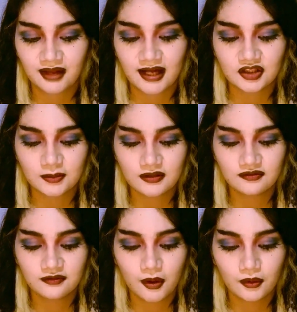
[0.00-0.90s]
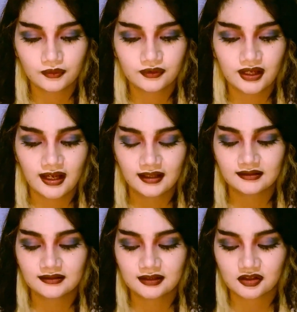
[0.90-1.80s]
I took my phone
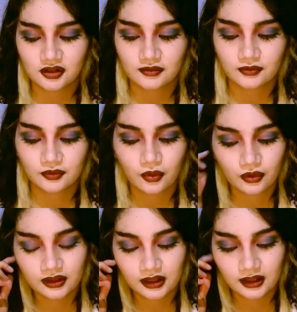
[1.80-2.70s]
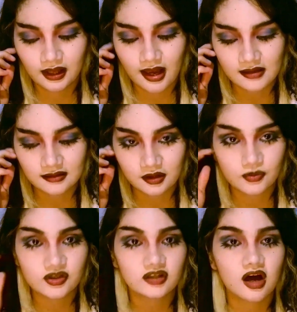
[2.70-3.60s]
and I started recording, and there
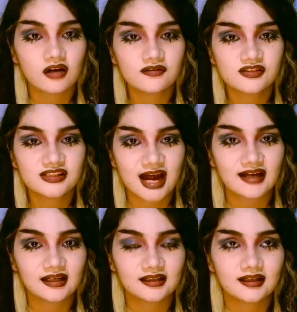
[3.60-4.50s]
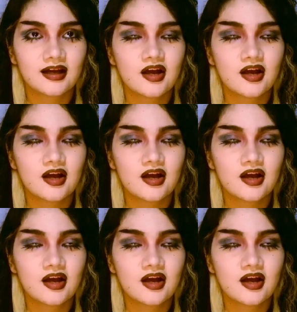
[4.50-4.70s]
was a lot of static.